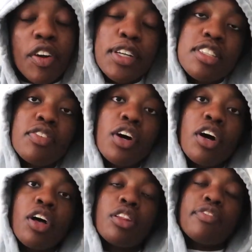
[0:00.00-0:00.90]
First of
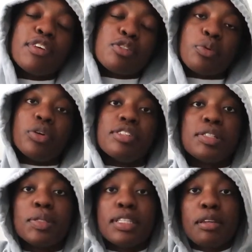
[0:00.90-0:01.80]
all, the first rule is
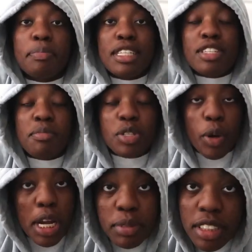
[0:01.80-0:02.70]
you need to be
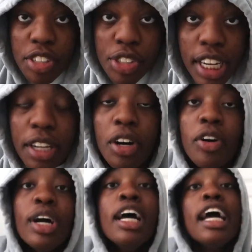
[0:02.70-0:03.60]
subscribed to this
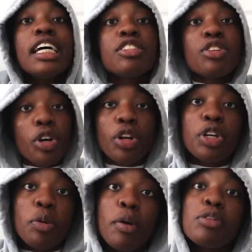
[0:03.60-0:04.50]
channel and turn on
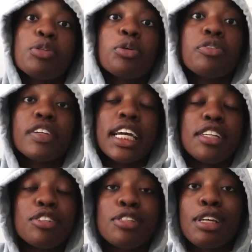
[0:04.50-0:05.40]
your post
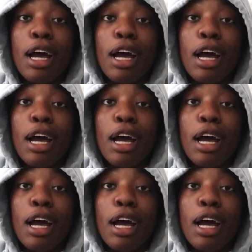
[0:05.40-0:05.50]
notifications.